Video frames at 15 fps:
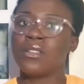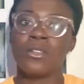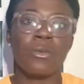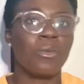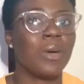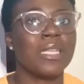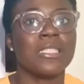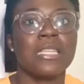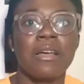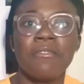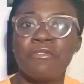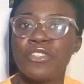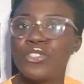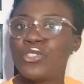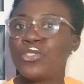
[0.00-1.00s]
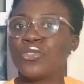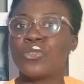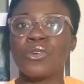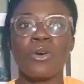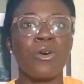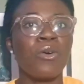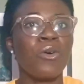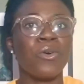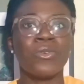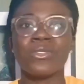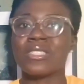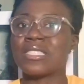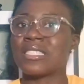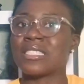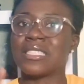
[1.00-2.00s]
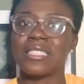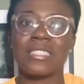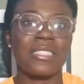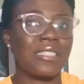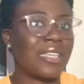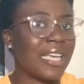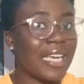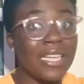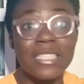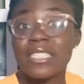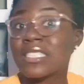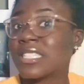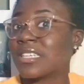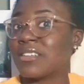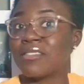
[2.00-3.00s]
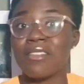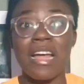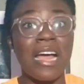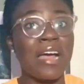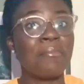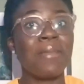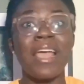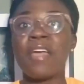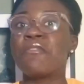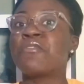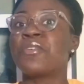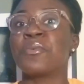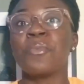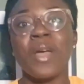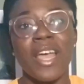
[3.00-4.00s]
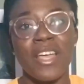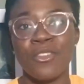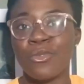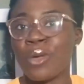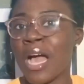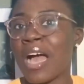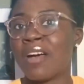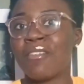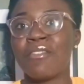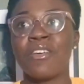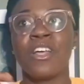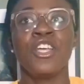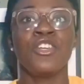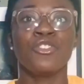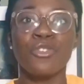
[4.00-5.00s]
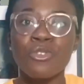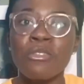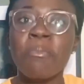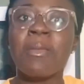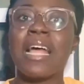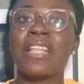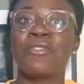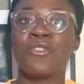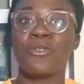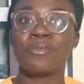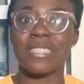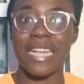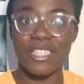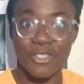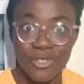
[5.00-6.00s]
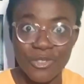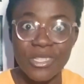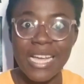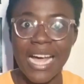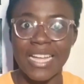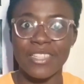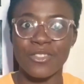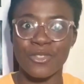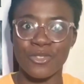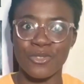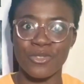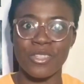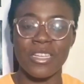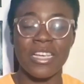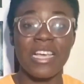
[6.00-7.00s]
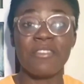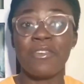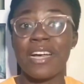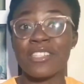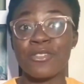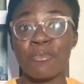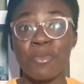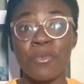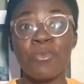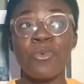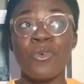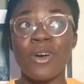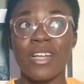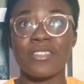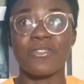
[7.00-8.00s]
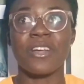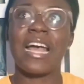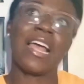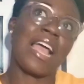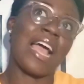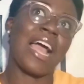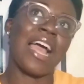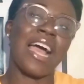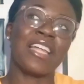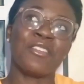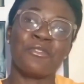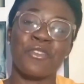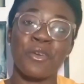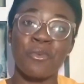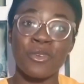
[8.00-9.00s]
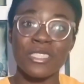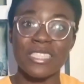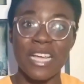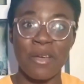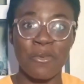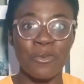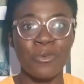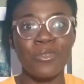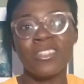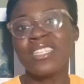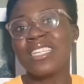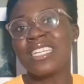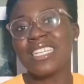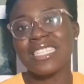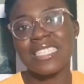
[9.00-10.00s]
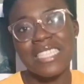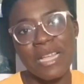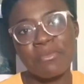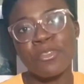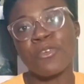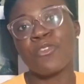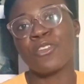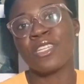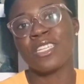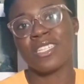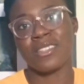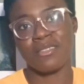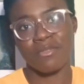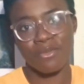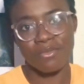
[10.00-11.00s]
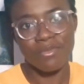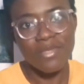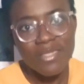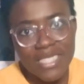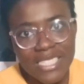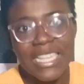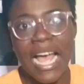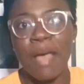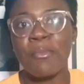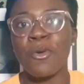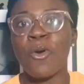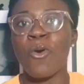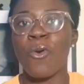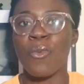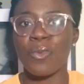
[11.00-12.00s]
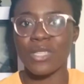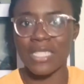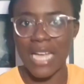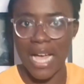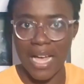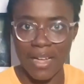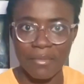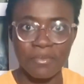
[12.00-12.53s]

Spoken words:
WhatsApp video calls, Instagram, everywhere you have, you know, the platforms that you guys use. In fact, some people go as far, I had a friend one time who slept off on a Skype call with her